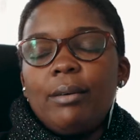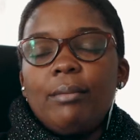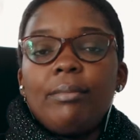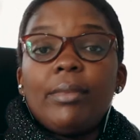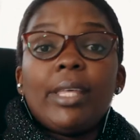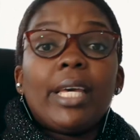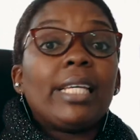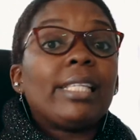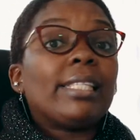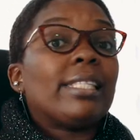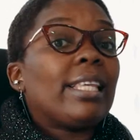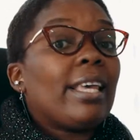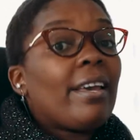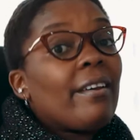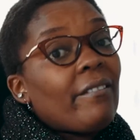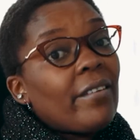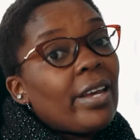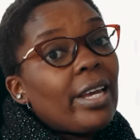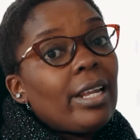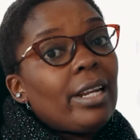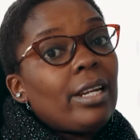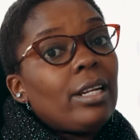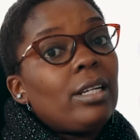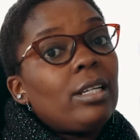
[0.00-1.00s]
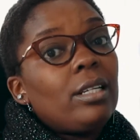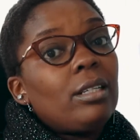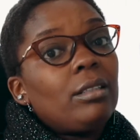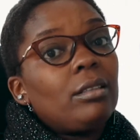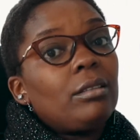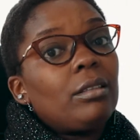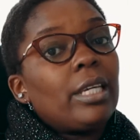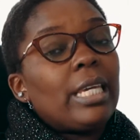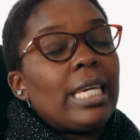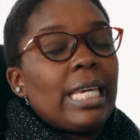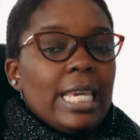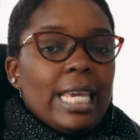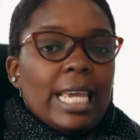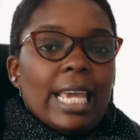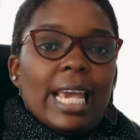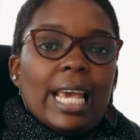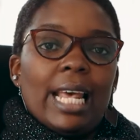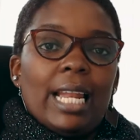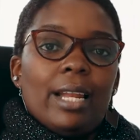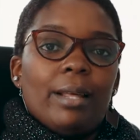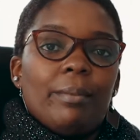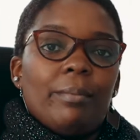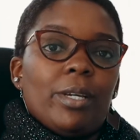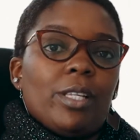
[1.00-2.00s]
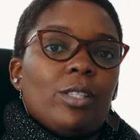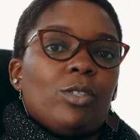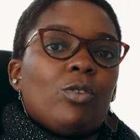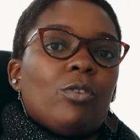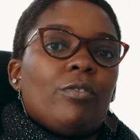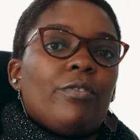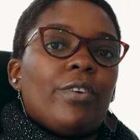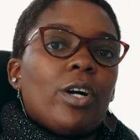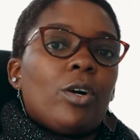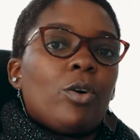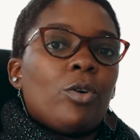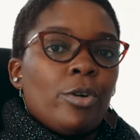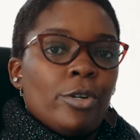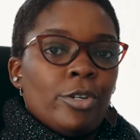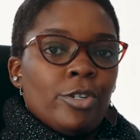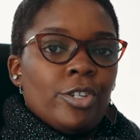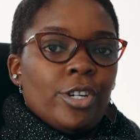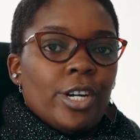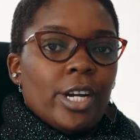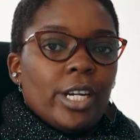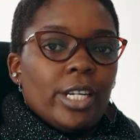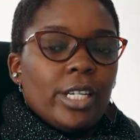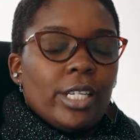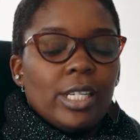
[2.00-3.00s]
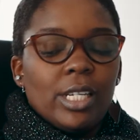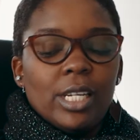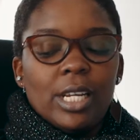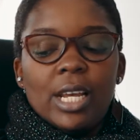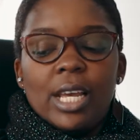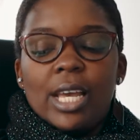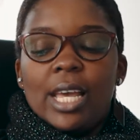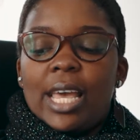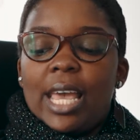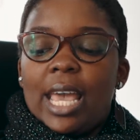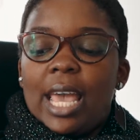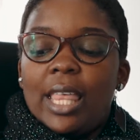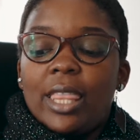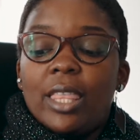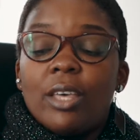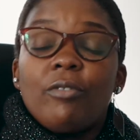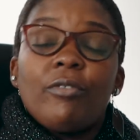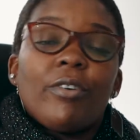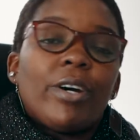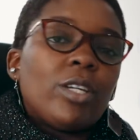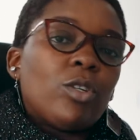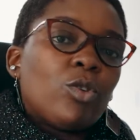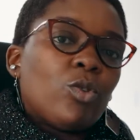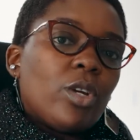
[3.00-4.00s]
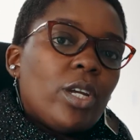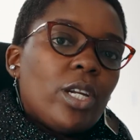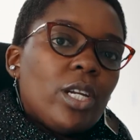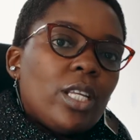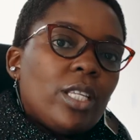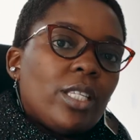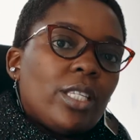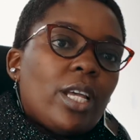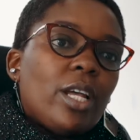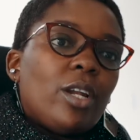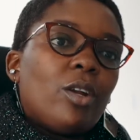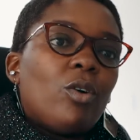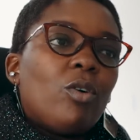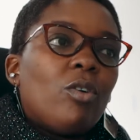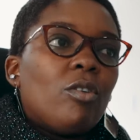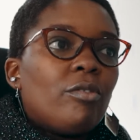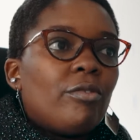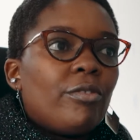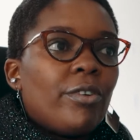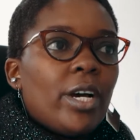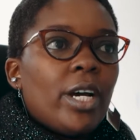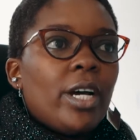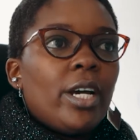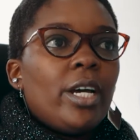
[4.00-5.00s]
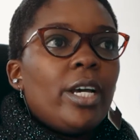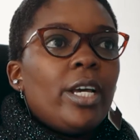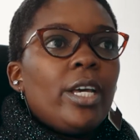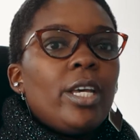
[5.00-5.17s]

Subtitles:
There are 7 key elements of a contract, and the first one is an offer.